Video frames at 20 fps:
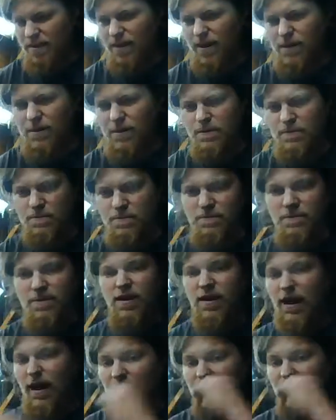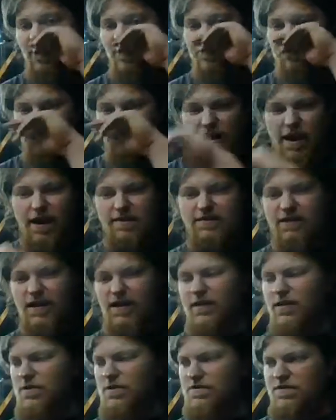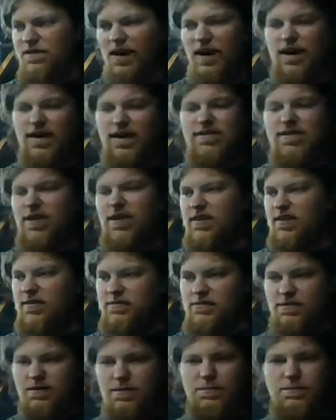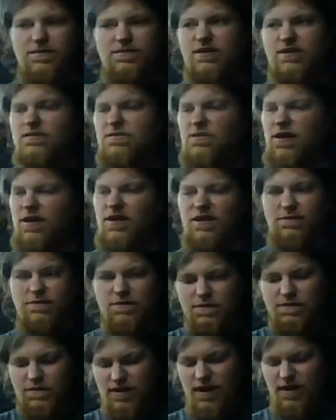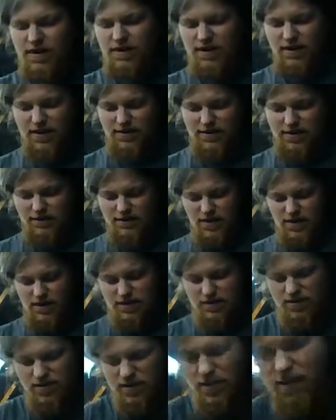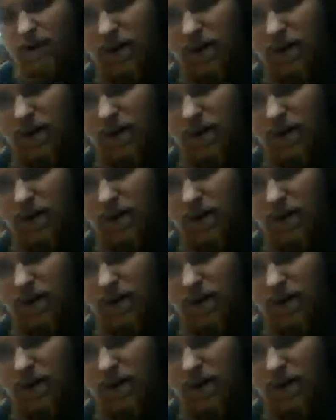Okay? And I love flags. I love flags. I love symbols. That's why I love the flag in the United States.